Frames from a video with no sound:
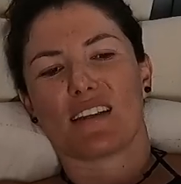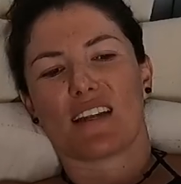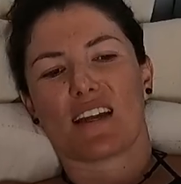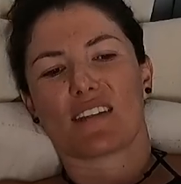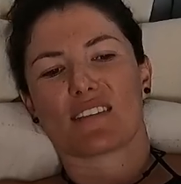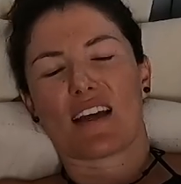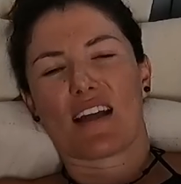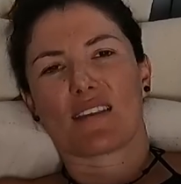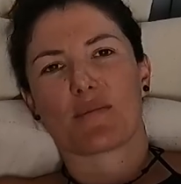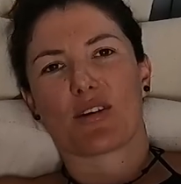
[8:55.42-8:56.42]
And then
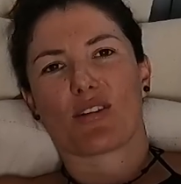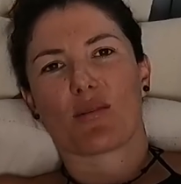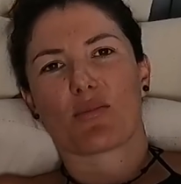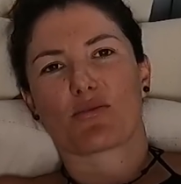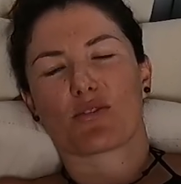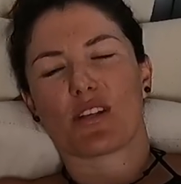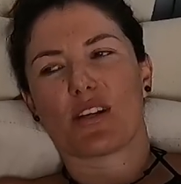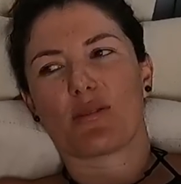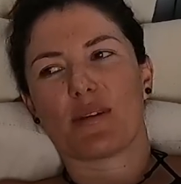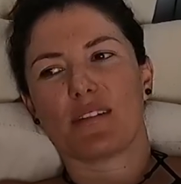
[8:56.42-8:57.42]
had them here on the boat for a
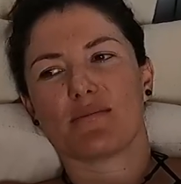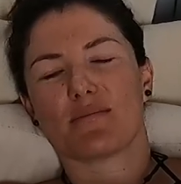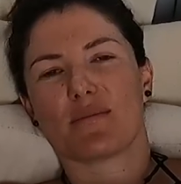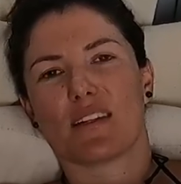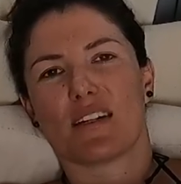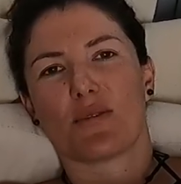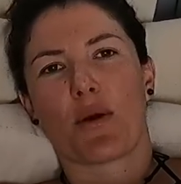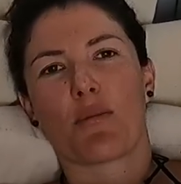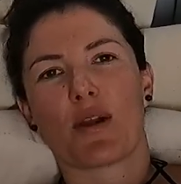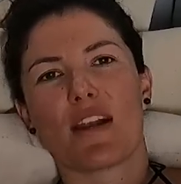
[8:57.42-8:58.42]
little bit.
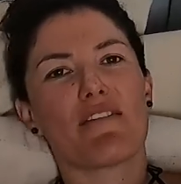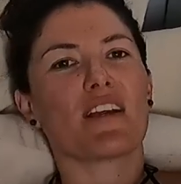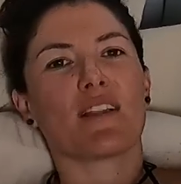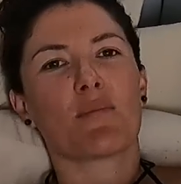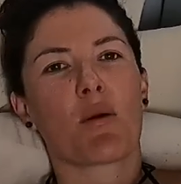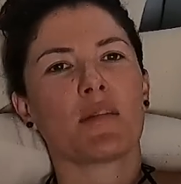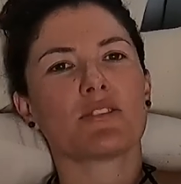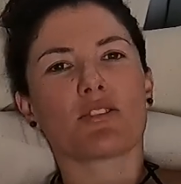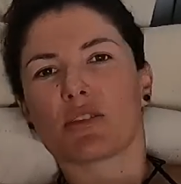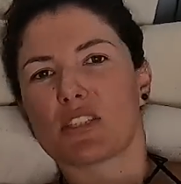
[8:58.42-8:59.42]
We were living in the
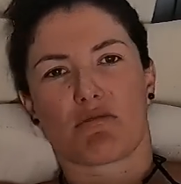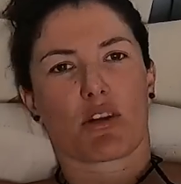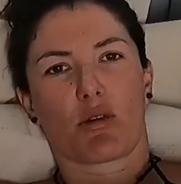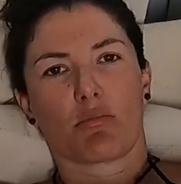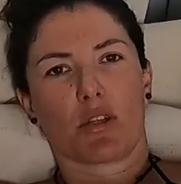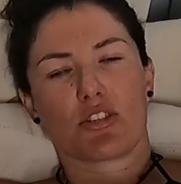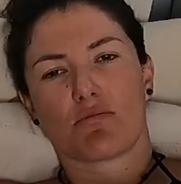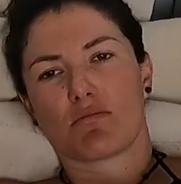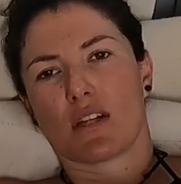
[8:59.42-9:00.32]
moment, so we didn't record much.